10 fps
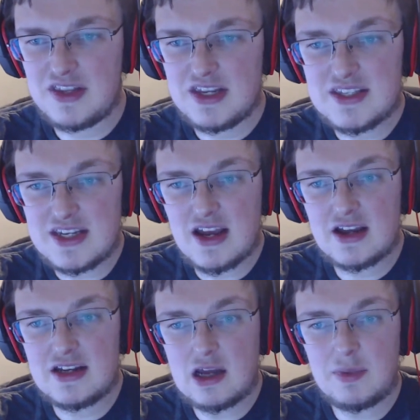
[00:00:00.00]
the
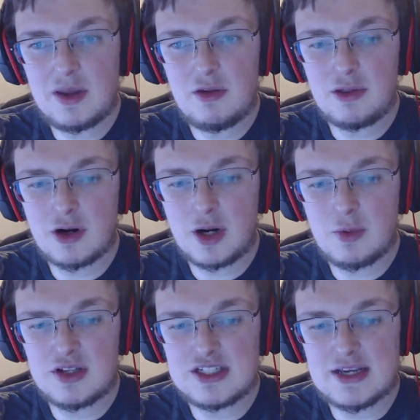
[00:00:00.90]
Xeon W
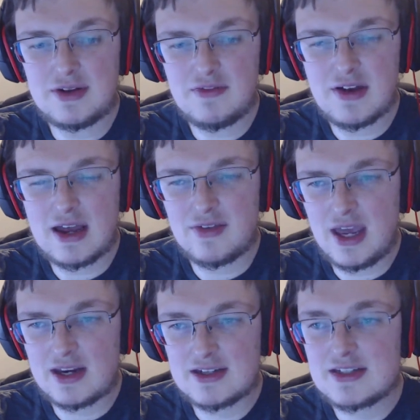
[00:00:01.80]
thirty-one seventy-five
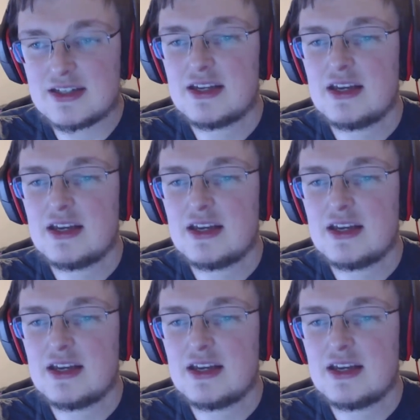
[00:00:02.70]
X,